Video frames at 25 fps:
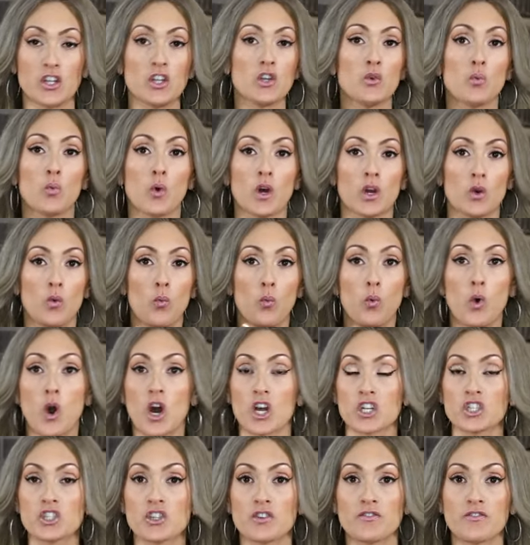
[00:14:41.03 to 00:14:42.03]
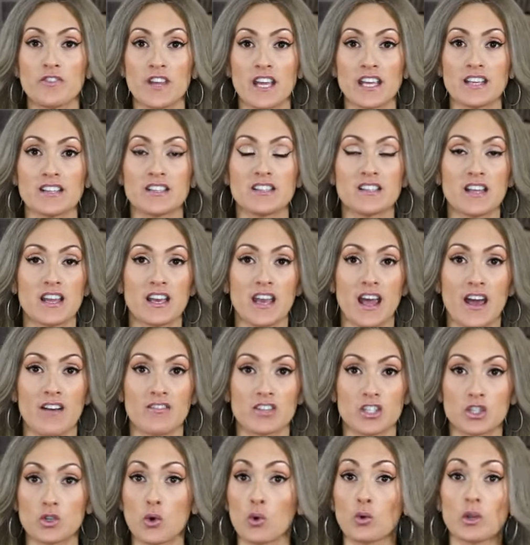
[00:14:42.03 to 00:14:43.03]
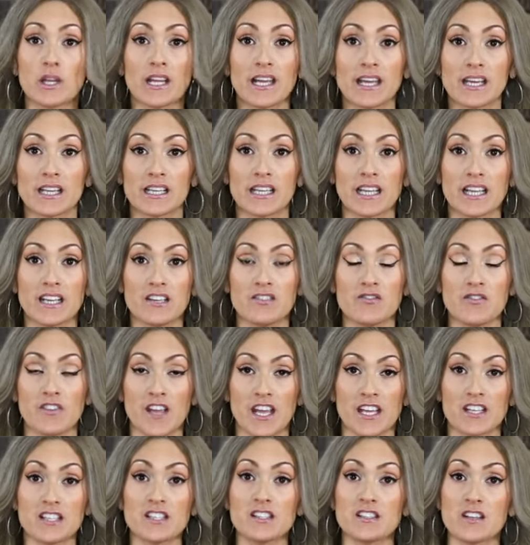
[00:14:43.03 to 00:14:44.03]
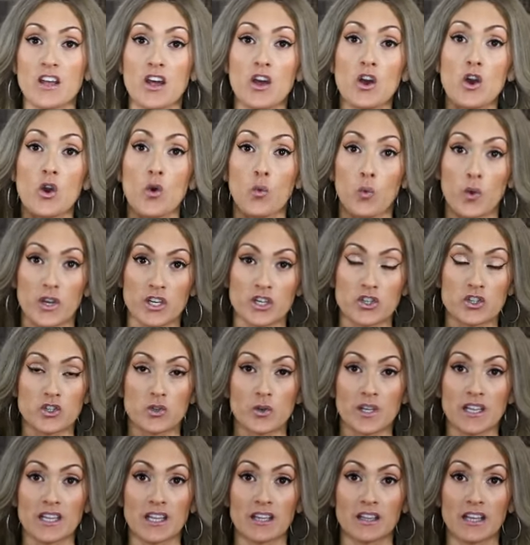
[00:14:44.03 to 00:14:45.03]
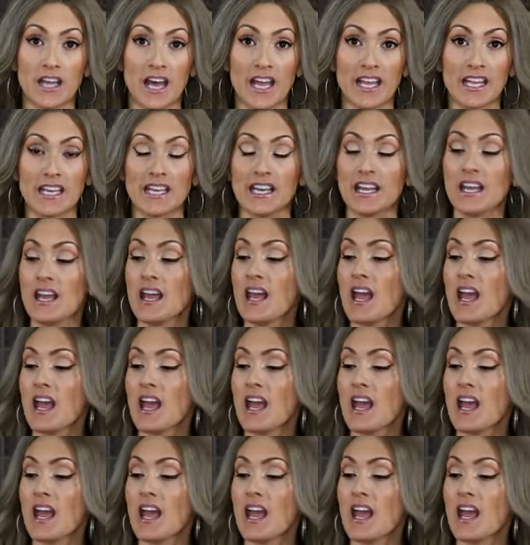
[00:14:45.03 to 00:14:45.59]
You want to wash your face and have a totally clean face when you're doing the light,